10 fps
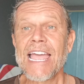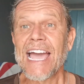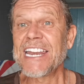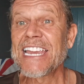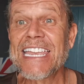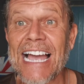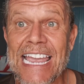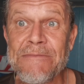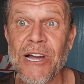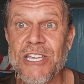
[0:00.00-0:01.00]
And a
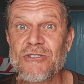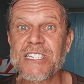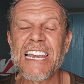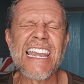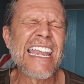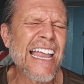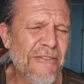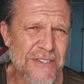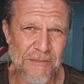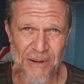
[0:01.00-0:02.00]
game I used to
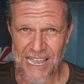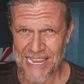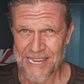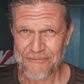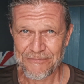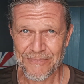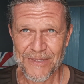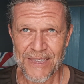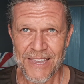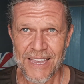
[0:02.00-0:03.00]
love to play,
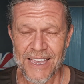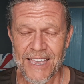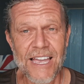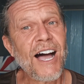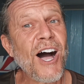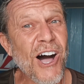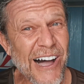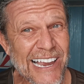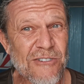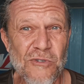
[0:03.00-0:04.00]

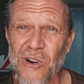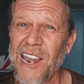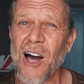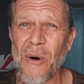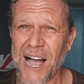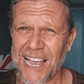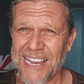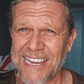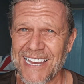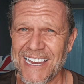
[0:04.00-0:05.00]
higher or lower,
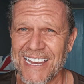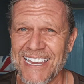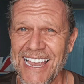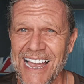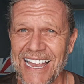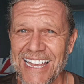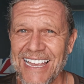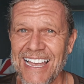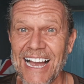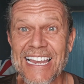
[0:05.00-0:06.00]
yeah?
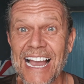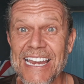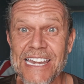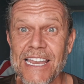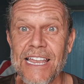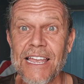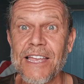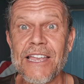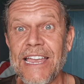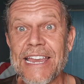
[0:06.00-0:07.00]
Again,
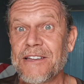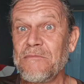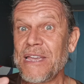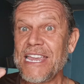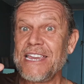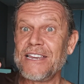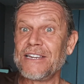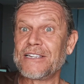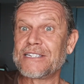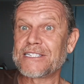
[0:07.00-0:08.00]
it can
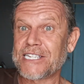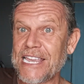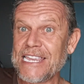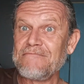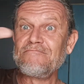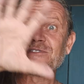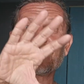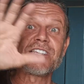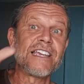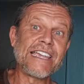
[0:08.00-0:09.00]
be
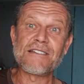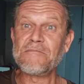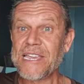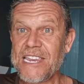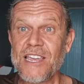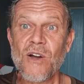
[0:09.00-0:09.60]
teams, it can be